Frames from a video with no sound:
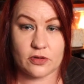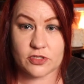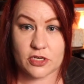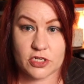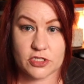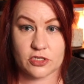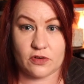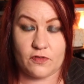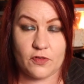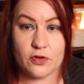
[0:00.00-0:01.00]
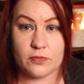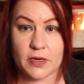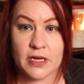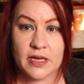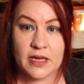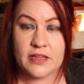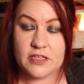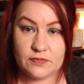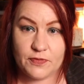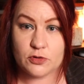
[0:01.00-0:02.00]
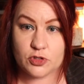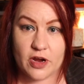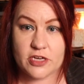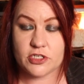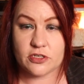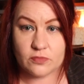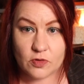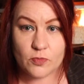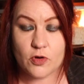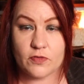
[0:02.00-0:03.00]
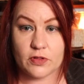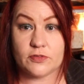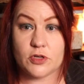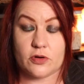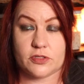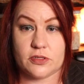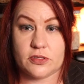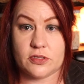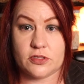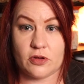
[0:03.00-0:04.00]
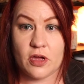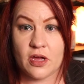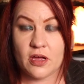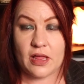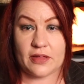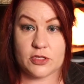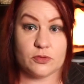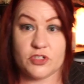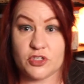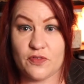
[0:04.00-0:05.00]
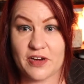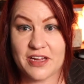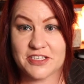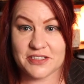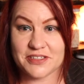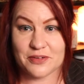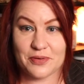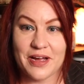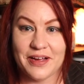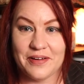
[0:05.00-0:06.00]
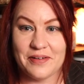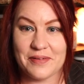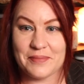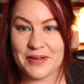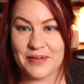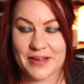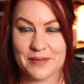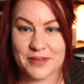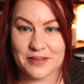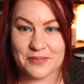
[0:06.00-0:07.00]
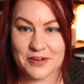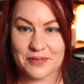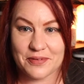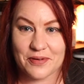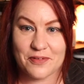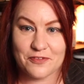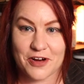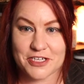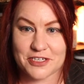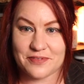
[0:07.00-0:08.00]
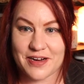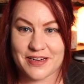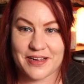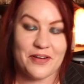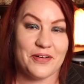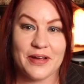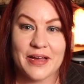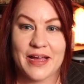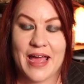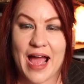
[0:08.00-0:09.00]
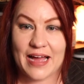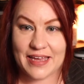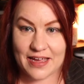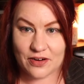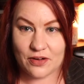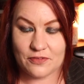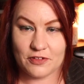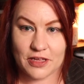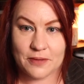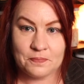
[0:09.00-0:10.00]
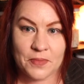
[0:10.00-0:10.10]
Not digestion of food, but this filtration and removal of toxins, and so like this rejuvenation. So when we wake up in the morning, we're all fresh and ready to go again, hopefully.